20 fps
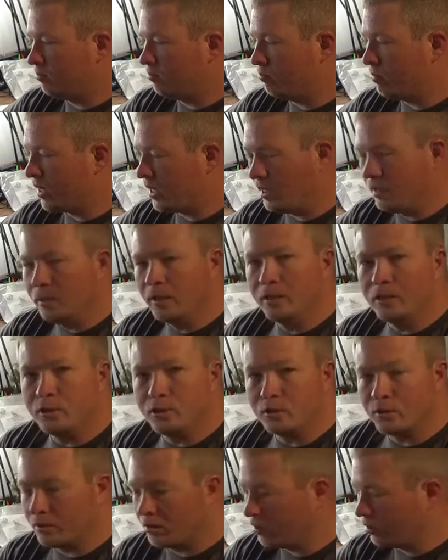bead that
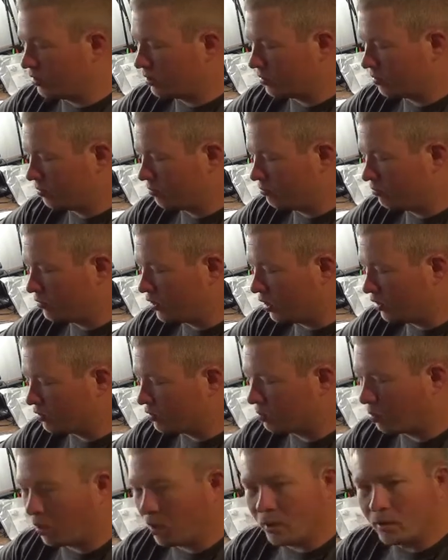you can just
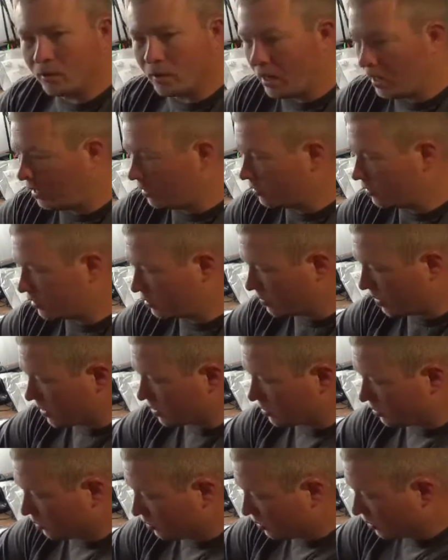sprinkle out,
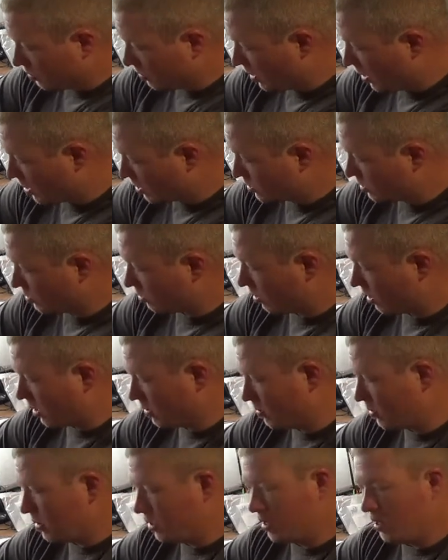especially with the buck scrape.